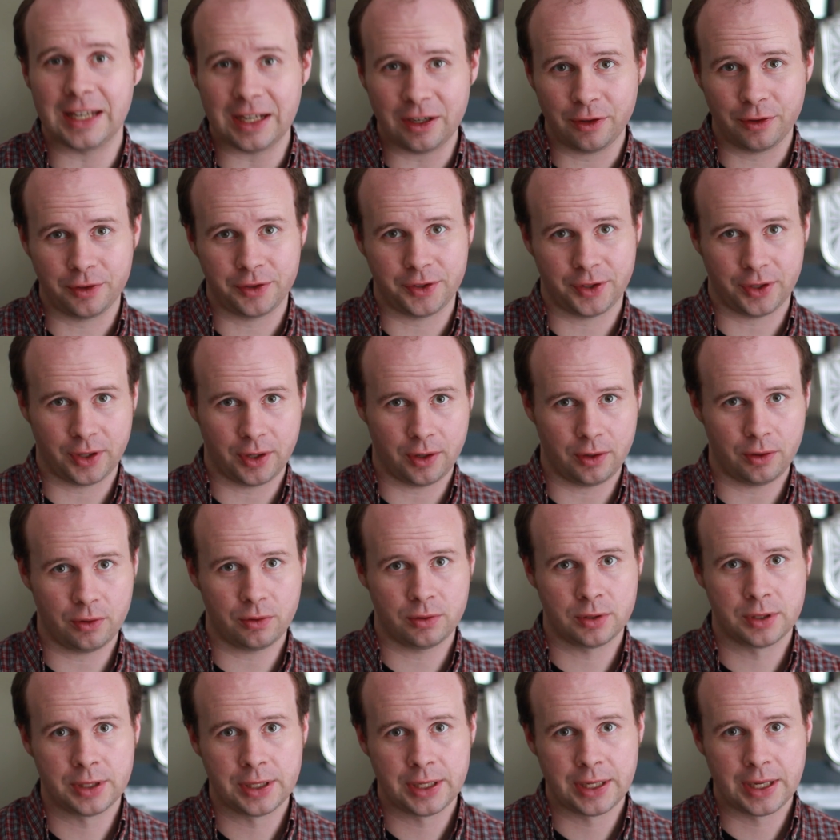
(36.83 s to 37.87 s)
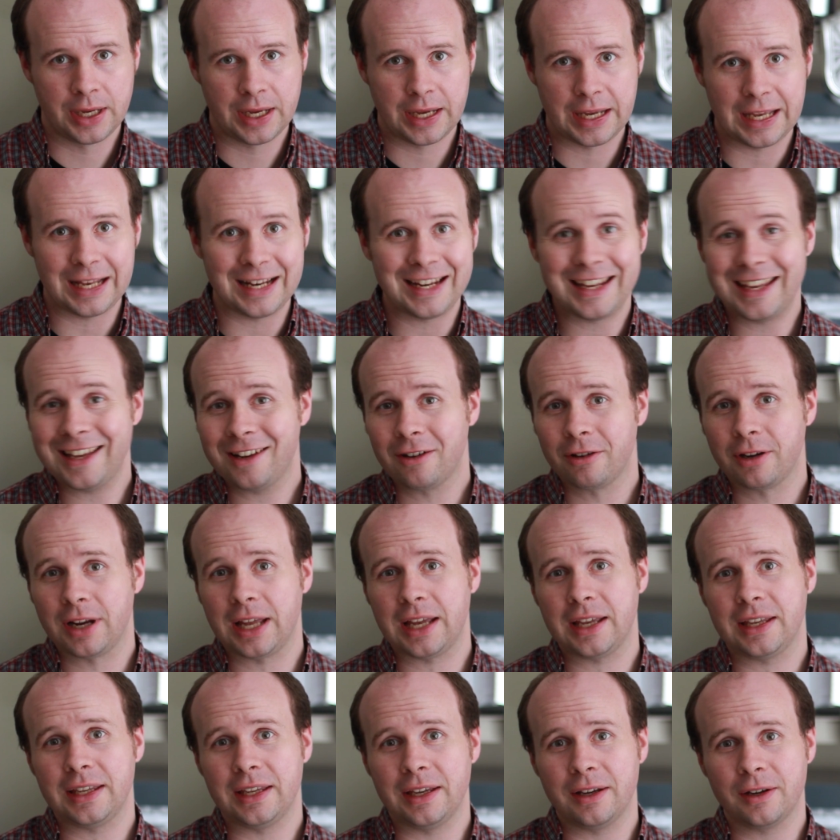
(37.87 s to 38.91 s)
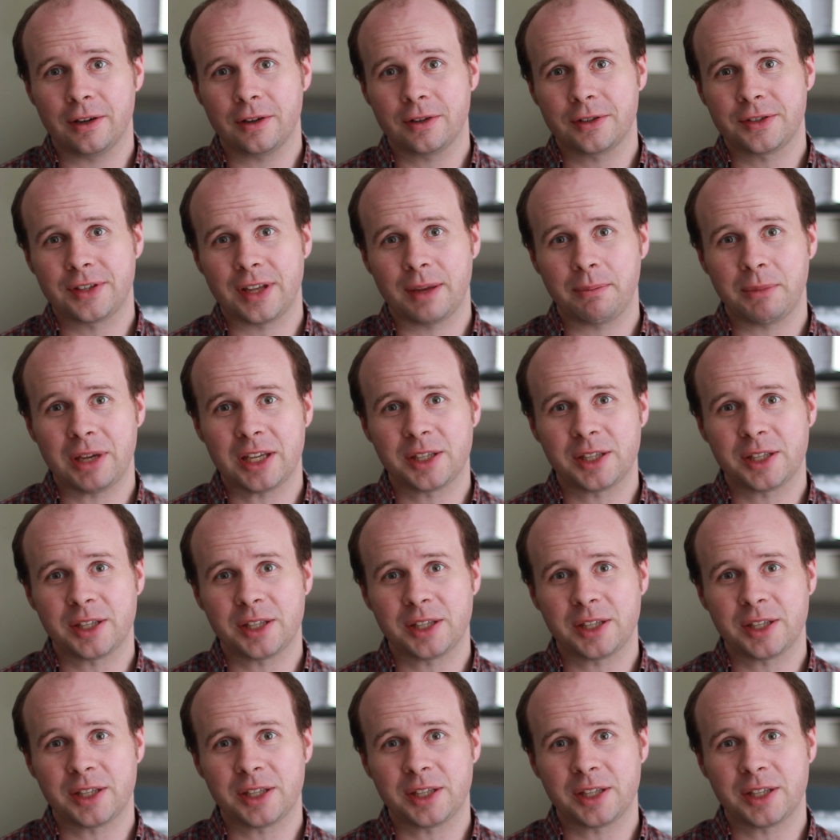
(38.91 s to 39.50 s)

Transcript: years ago. In internet years, that